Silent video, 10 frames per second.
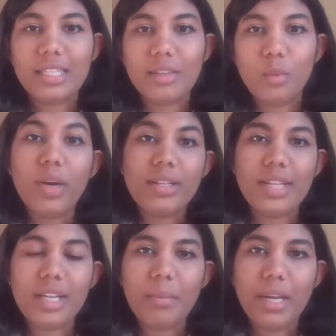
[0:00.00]
one
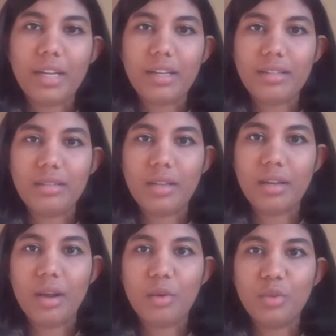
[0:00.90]
zettabyte is
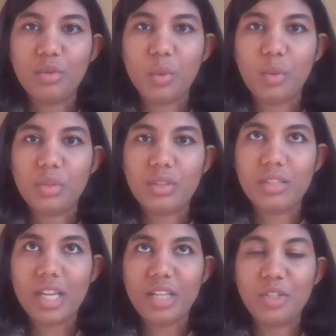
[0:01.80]
around
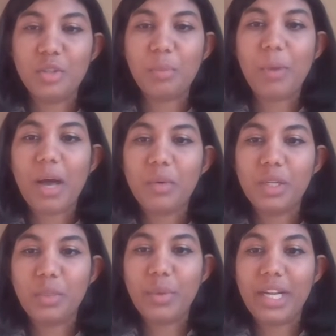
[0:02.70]
10 to the
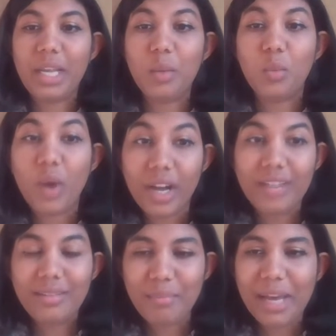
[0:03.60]
power
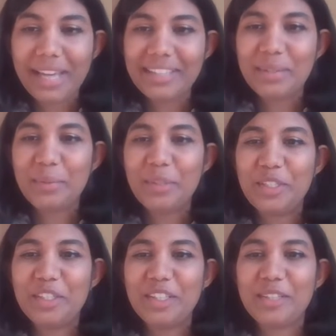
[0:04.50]
21 bytes,
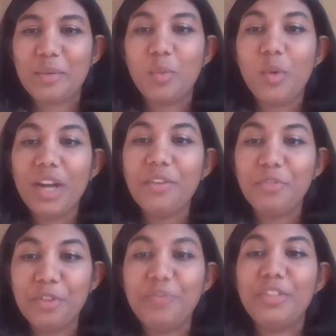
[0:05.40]
which is
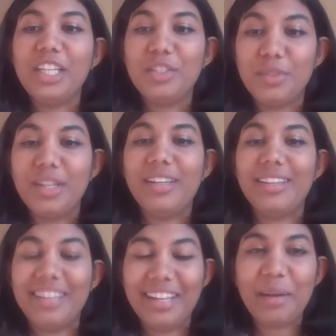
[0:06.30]
150
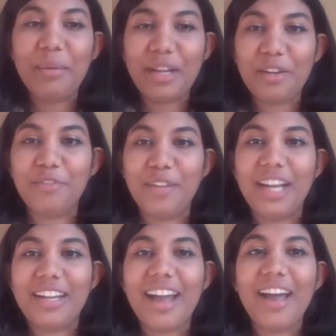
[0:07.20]
trillion gigabyte of
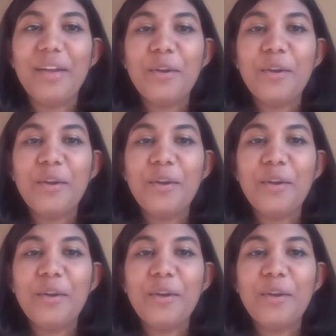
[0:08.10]
data